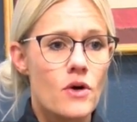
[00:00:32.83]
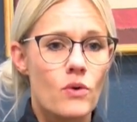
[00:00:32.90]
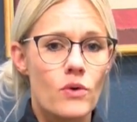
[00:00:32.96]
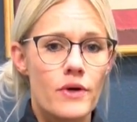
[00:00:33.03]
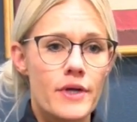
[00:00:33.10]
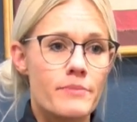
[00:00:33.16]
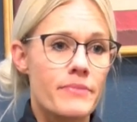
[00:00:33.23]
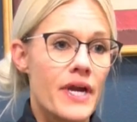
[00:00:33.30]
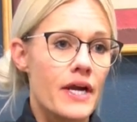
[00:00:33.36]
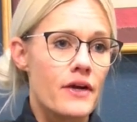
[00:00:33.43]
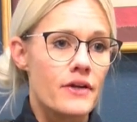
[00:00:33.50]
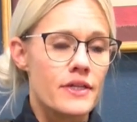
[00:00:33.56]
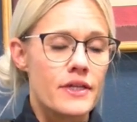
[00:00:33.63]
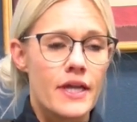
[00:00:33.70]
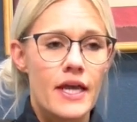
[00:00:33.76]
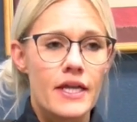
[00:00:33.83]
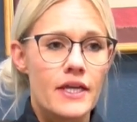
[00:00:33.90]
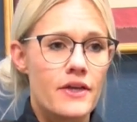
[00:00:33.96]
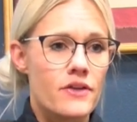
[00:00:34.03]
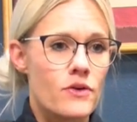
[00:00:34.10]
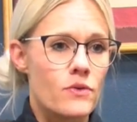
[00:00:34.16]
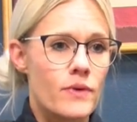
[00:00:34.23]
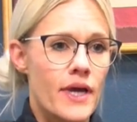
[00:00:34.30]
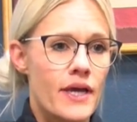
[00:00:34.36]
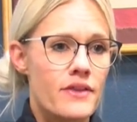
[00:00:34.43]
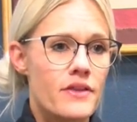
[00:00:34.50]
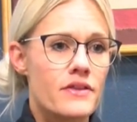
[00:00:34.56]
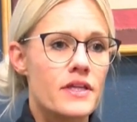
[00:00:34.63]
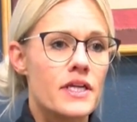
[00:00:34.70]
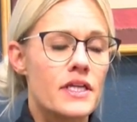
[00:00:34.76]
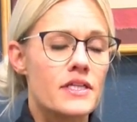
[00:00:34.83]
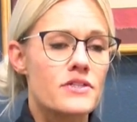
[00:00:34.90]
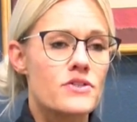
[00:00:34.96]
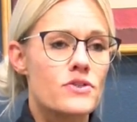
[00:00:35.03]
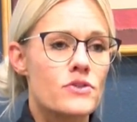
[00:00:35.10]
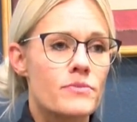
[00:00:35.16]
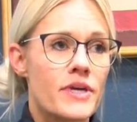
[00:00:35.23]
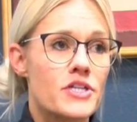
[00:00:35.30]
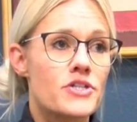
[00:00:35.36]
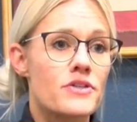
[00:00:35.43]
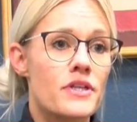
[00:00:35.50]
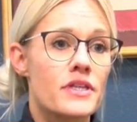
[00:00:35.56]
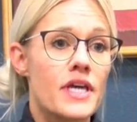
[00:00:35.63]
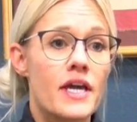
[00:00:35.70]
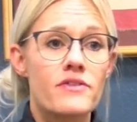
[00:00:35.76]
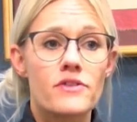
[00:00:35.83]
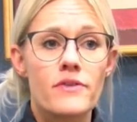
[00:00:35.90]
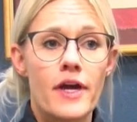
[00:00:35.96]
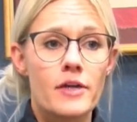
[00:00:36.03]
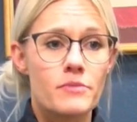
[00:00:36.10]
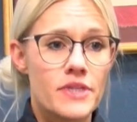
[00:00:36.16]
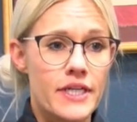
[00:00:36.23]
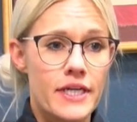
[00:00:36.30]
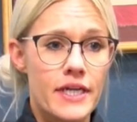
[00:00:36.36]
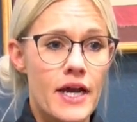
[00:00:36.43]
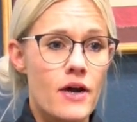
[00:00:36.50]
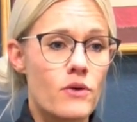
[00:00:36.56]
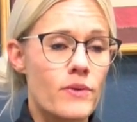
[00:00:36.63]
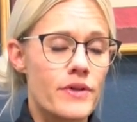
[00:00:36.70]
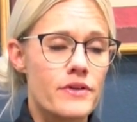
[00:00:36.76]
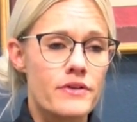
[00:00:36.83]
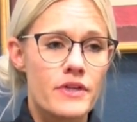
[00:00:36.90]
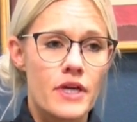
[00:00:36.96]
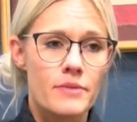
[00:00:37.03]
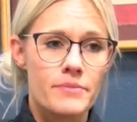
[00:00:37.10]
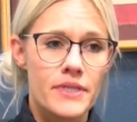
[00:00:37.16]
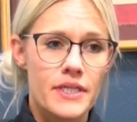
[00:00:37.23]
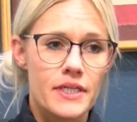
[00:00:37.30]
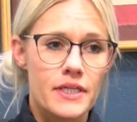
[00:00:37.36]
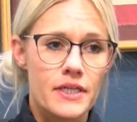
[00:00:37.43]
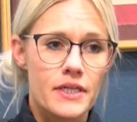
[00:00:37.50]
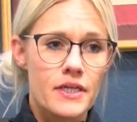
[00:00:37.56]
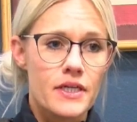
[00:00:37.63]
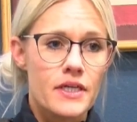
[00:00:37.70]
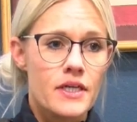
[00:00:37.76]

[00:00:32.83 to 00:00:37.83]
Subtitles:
or impaired in any other way, then they need to make sure that they have a ride planned out, whether that be